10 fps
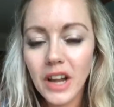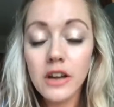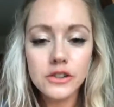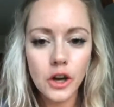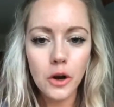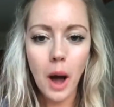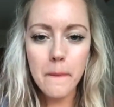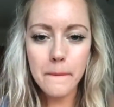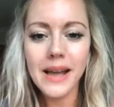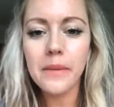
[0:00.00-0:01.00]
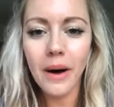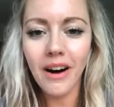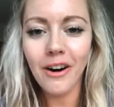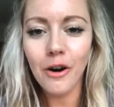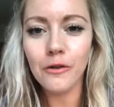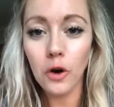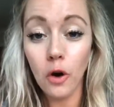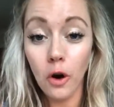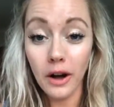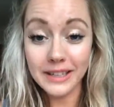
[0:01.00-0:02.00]
So a big part of
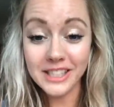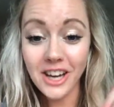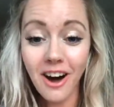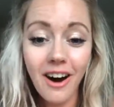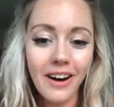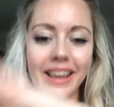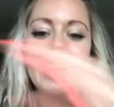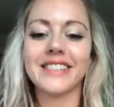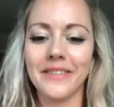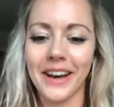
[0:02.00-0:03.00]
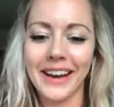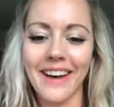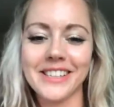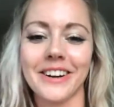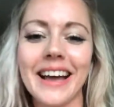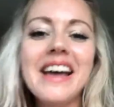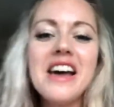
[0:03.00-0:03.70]
your entire... Yes, there we go, Gary's got it.